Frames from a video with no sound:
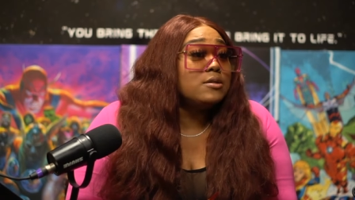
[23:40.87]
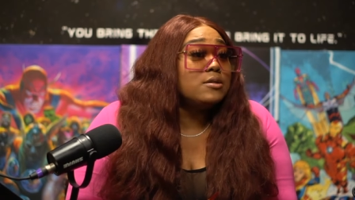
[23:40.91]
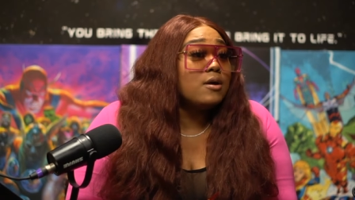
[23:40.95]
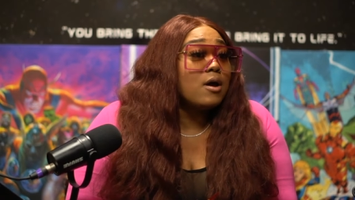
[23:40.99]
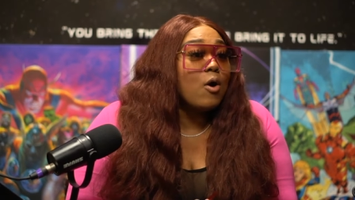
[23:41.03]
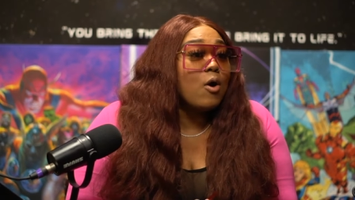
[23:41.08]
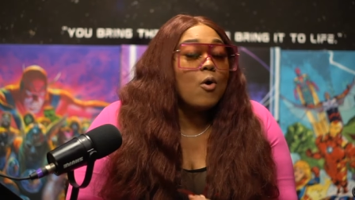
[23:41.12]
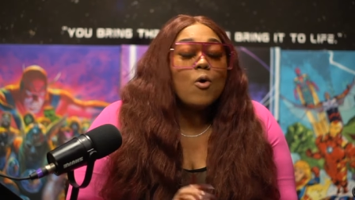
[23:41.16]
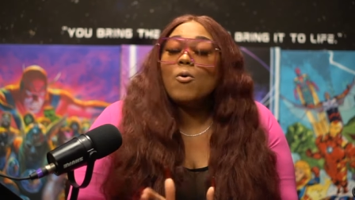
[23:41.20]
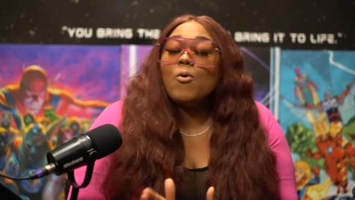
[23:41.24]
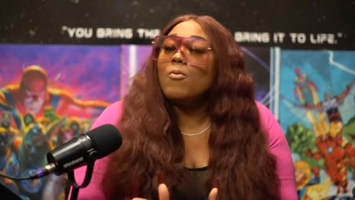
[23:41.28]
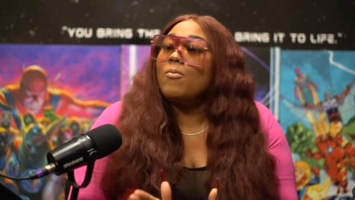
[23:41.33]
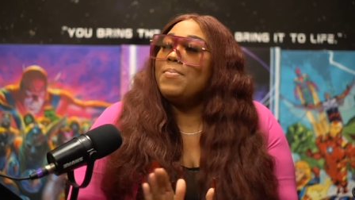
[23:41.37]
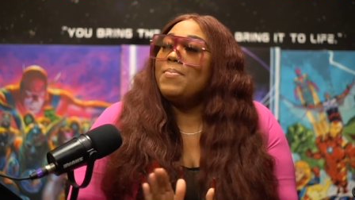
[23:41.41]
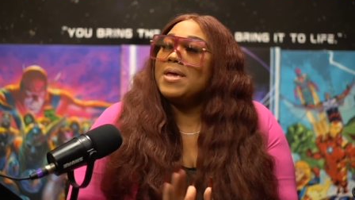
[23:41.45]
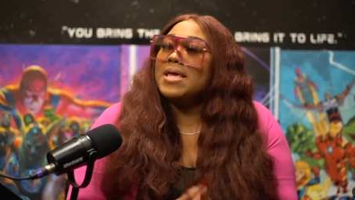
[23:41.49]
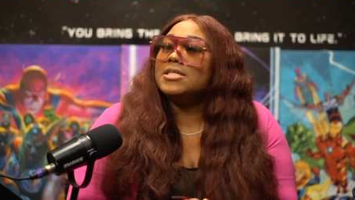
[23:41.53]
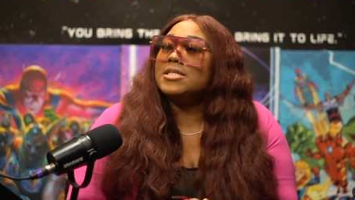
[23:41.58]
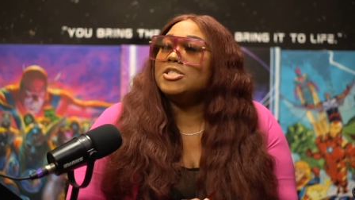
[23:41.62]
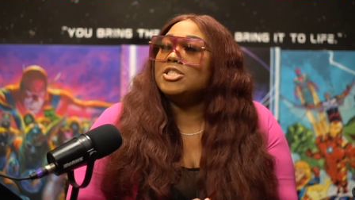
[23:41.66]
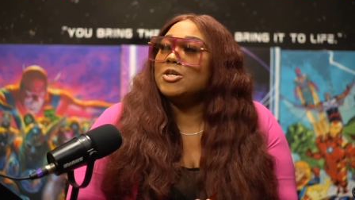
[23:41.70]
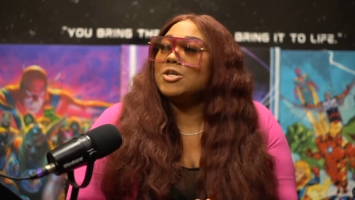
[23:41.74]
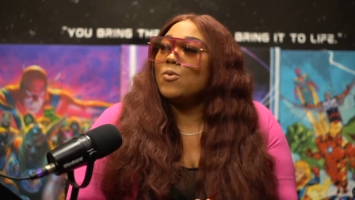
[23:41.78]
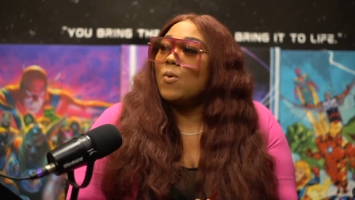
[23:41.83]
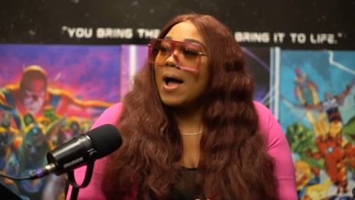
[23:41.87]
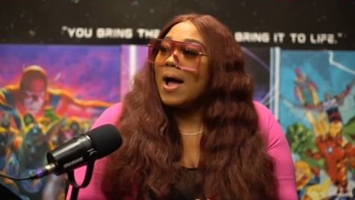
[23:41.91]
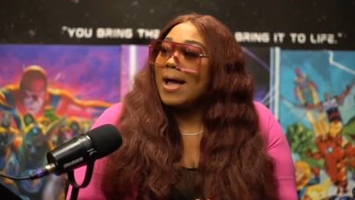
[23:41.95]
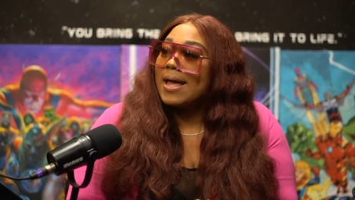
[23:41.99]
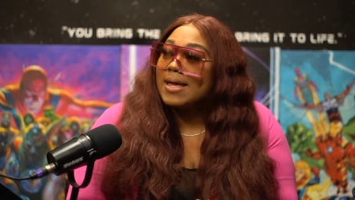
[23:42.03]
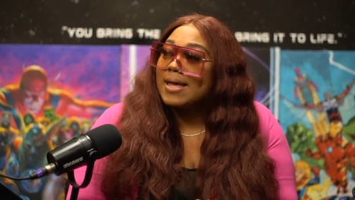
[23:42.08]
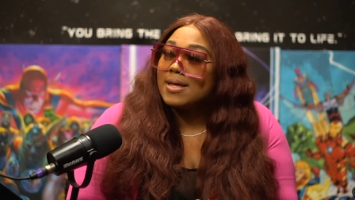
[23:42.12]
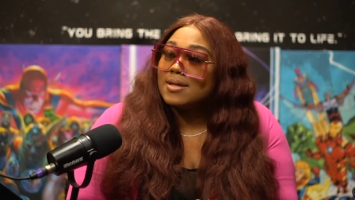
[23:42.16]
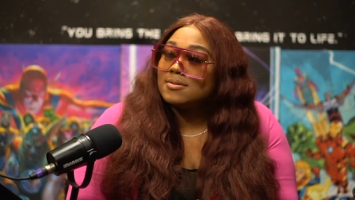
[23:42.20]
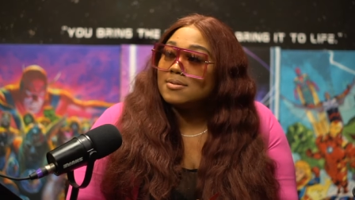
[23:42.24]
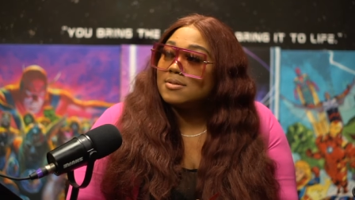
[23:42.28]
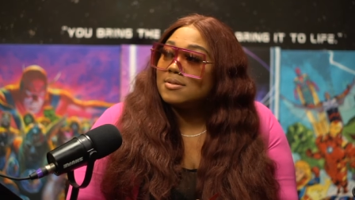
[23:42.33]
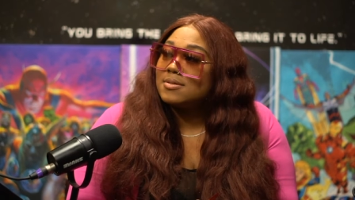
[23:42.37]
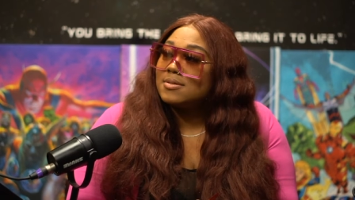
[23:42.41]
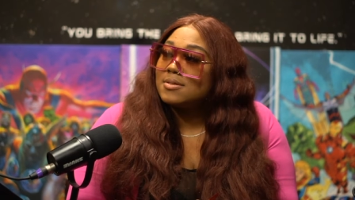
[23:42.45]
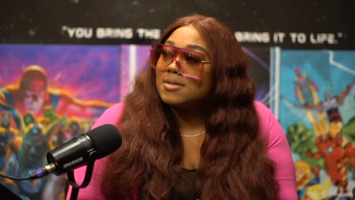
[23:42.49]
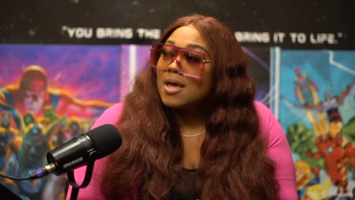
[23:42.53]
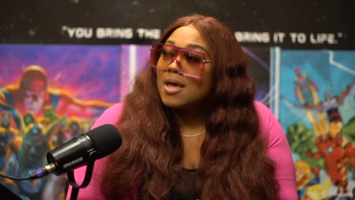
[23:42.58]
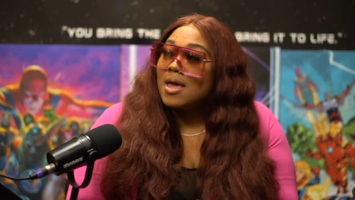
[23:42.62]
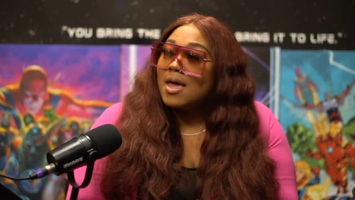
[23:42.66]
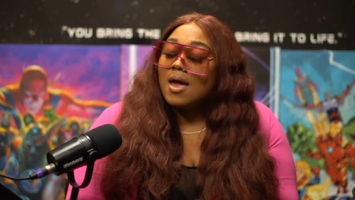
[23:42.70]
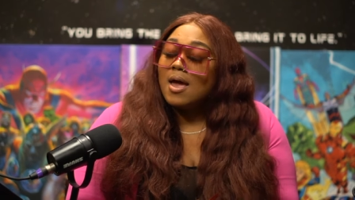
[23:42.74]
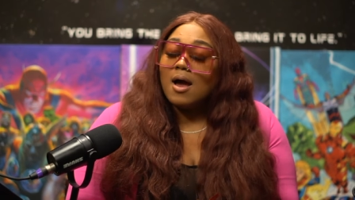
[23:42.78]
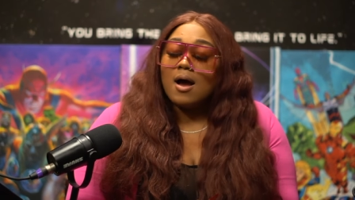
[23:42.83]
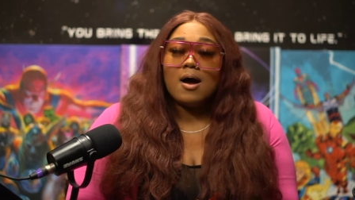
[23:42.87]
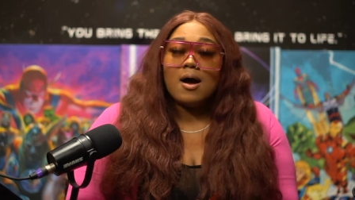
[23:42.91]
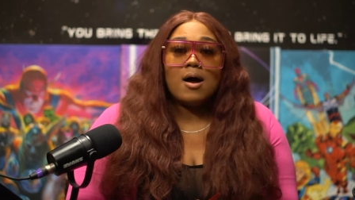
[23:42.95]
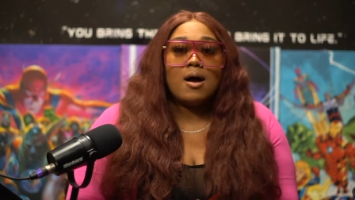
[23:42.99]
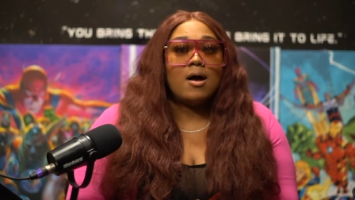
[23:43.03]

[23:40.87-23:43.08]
OBGYNs mm-hmm.